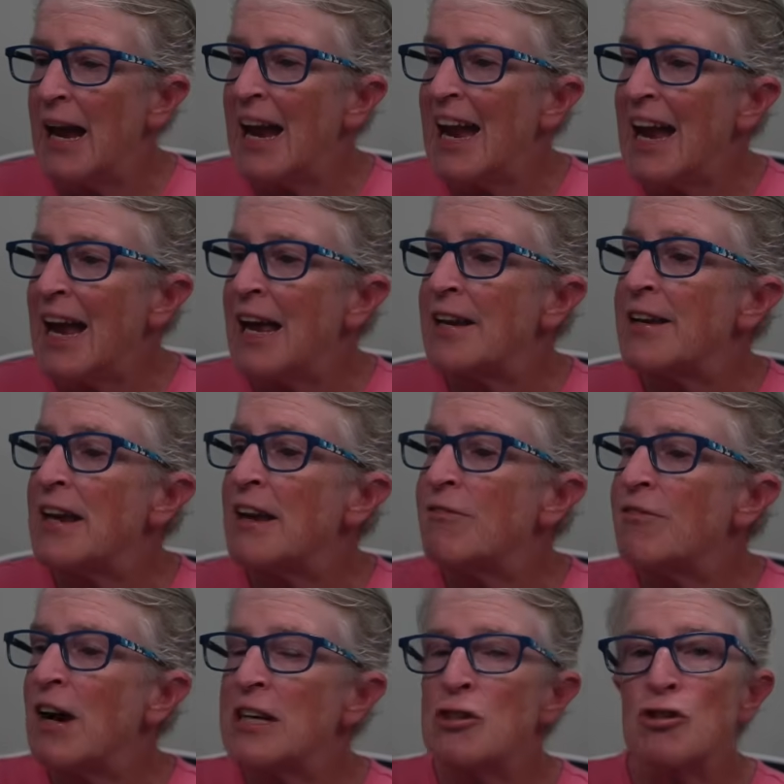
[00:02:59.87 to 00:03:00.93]
And
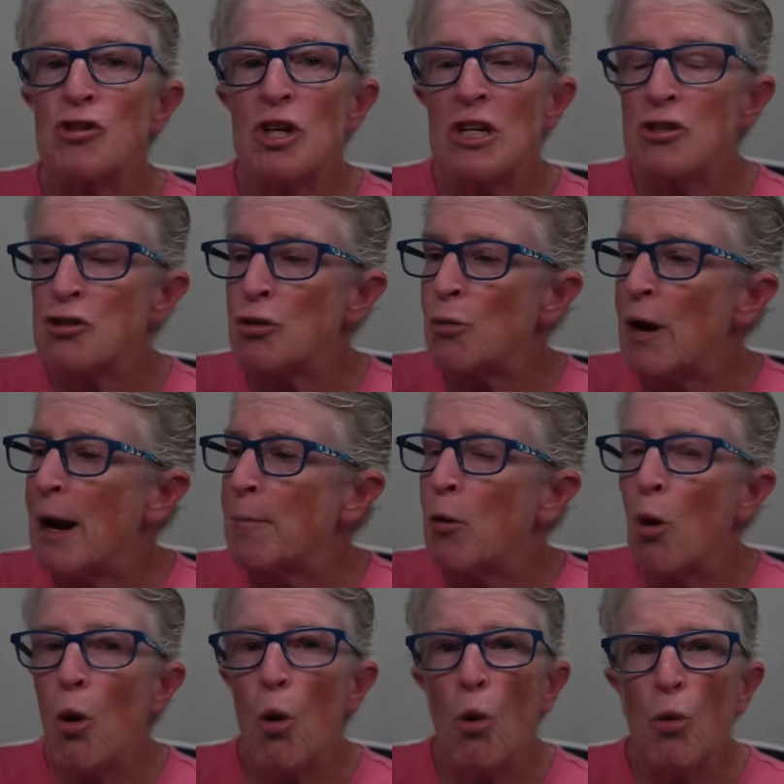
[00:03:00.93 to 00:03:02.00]
if I just grab
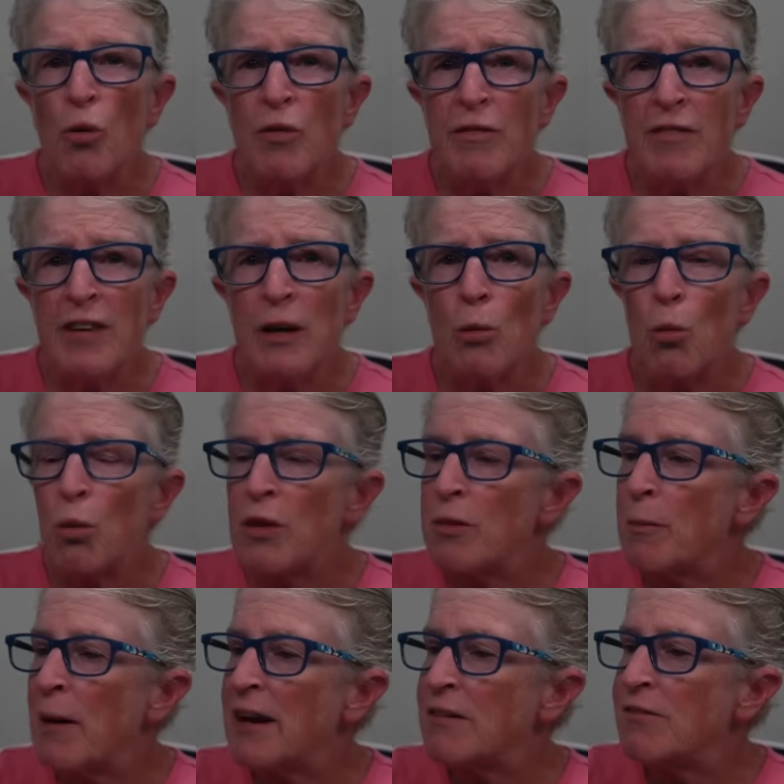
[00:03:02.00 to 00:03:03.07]
a hold of it
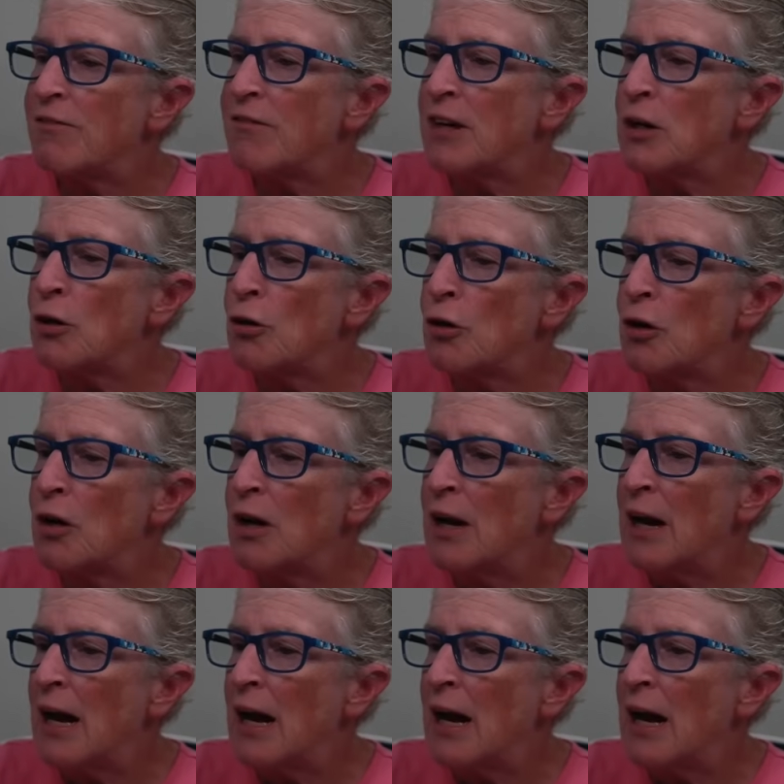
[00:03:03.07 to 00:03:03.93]
with my finger,